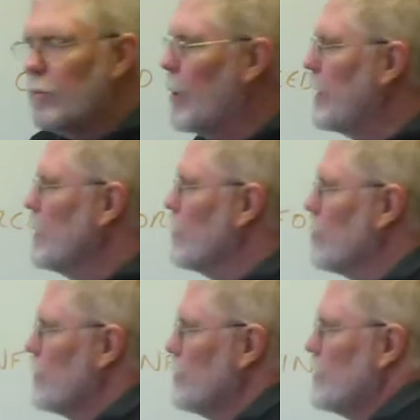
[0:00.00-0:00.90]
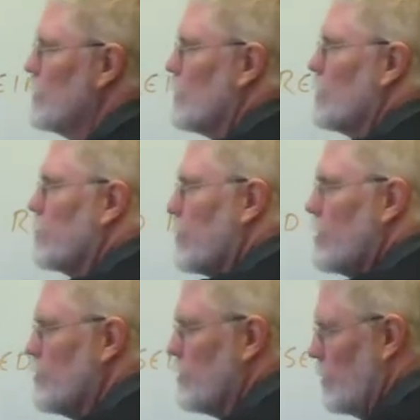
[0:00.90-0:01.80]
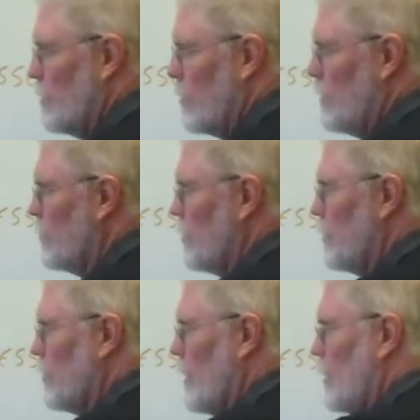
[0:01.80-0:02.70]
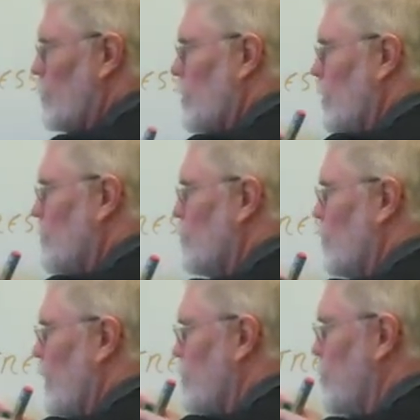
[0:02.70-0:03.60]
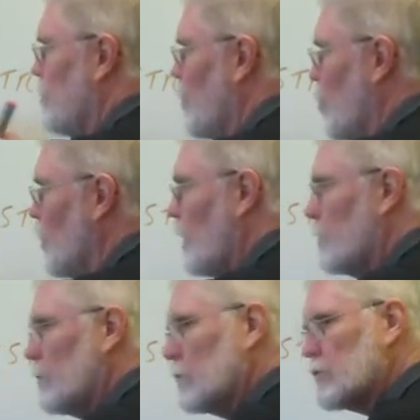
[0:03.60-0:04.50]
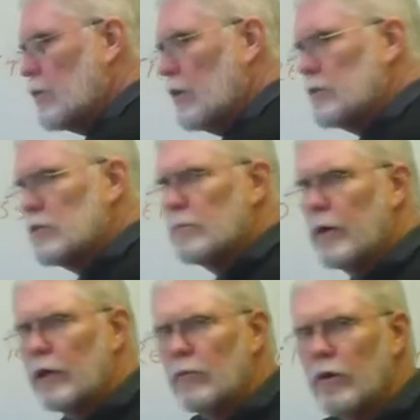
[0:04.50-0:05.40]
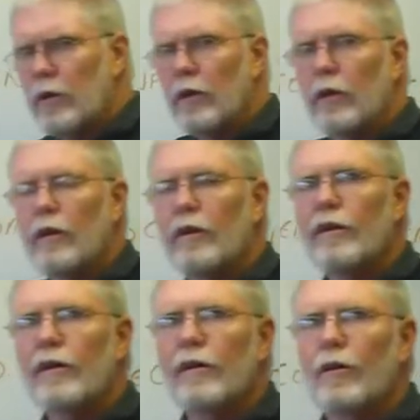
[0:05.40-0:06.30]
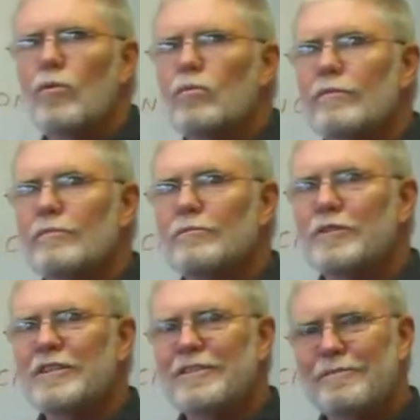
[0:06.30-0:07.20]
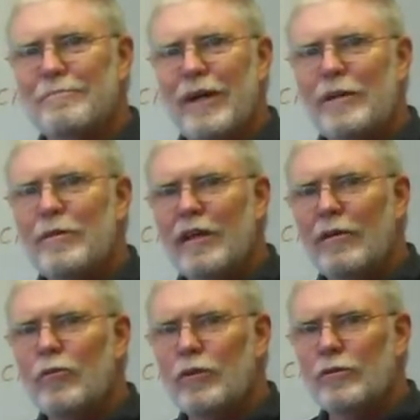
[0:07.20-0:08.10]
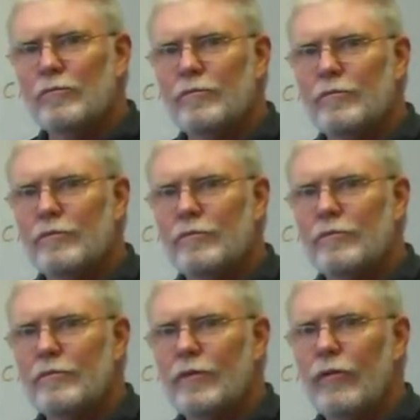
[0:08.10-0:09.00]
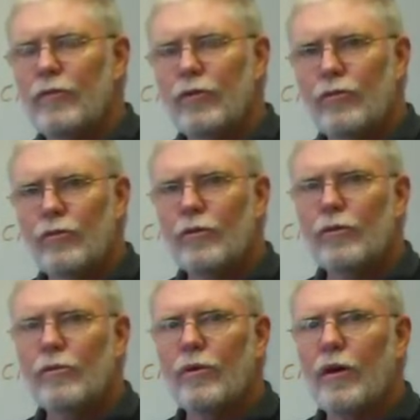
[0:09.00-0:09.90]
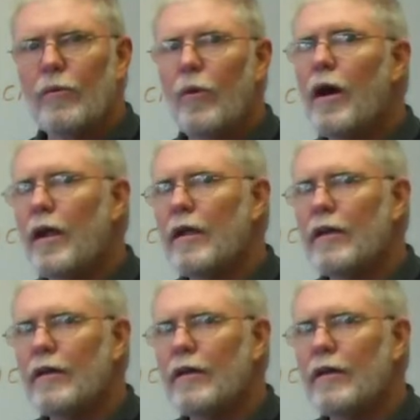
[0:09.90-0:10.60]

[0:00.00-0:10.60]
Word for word: by increasing the compression. What, what are you saying? We, are uh, we, going to put more load on the sides to make it work? Well, maybe that will, if you do it the right way.